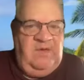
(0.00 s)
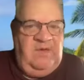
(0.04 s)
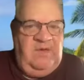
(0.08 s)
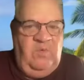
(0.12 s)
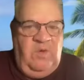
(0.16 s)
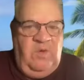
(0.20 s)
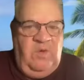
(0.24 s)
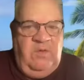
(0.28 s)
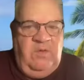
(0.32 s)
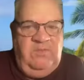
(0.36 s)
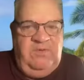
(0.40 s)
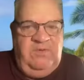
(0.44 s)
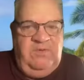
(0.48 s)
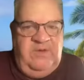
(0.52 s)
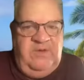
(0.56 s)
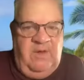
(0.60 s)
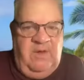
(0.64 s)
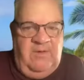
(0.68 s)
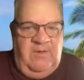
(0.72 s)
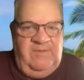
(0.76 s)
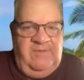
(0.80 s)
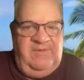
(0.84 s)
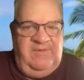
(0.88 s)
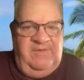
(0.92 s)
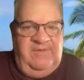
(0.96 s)
why would the
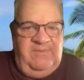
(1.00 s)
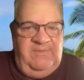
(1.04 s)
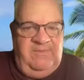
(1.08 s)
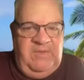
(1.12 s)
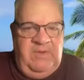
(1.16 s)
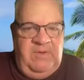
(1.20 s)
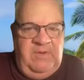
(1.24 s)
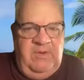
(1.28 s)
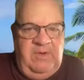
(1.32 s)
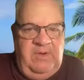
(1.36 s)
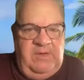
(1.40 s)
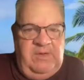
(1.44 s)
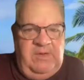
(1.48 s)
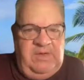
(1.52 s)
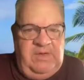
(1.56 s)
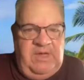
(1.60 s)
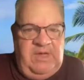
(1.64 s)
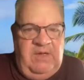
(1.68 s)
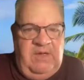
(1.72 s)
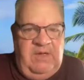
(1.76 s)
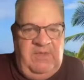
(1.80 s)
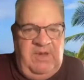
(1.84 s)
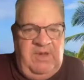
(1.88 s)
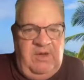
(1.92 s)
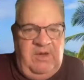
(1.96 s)
Holy Spirit
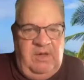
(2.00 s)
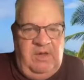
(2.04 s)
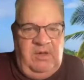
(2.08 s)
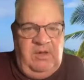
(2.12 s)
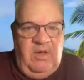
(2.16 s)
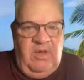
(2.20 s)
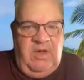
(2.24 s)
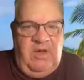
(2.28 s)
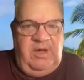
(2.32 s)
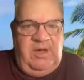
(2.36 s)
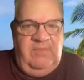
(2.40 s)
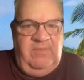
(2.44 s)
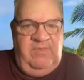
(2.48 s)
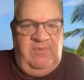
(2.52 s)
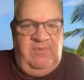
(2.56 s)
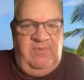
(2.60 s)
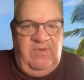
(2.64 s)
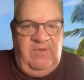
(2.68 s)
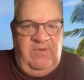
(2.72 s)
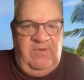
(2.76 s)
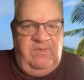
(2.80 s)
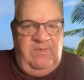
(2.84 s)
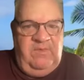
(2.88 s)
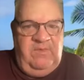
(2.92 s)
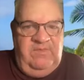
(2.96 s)
come and align
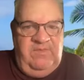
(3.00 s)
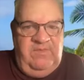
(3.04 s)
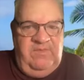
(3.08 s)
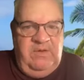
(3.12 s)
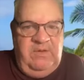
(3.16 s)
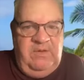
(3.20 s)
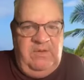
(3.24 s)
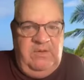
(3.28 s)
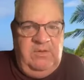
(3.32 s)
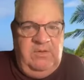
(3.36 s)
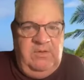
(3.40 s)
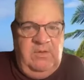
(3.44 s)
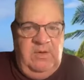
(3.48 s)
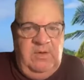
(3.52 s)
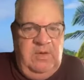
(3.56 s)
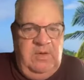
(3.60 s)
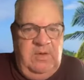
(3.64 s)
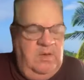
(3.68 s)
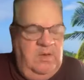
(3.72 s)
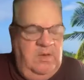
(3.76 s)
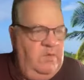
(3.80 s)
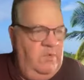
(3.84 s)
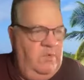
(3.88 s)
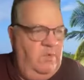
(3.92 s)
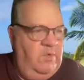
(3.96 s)
himself with you
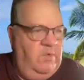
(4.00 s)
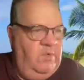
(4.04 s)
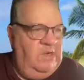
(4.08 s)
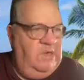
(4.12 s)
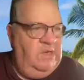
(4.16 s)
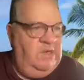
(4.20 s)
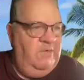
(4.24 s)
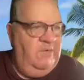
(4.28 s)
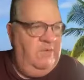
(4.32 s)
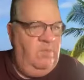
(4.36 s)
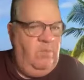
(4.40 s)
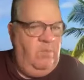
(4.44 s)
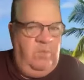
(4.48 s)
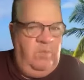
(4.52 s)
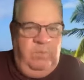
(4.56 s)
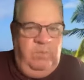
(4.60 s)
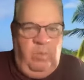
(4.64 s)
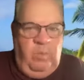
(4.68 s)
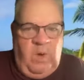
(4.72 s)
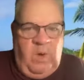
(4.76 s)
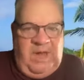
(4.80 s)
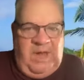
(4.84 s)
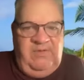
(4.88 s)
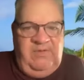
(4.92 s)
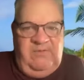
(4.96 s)
when you're
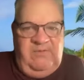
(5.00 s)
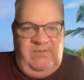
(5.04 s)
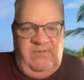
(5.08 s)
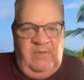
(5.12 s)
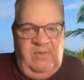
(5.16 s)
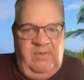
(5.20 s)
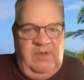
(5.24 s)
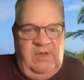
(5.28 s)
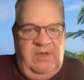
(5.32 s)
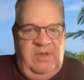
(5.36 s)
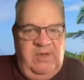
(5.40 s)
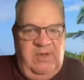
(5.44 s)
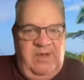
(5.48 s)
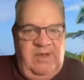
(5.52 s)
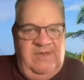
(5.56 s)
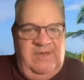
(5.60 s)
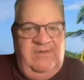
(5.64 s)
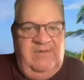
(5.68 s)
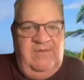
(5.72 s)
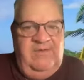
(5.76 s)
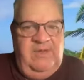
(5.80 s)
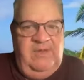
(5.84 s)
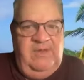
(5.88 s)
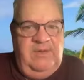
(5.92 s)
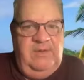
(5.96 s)
wasteful and
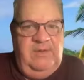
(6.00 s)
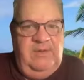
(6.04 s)
lazy?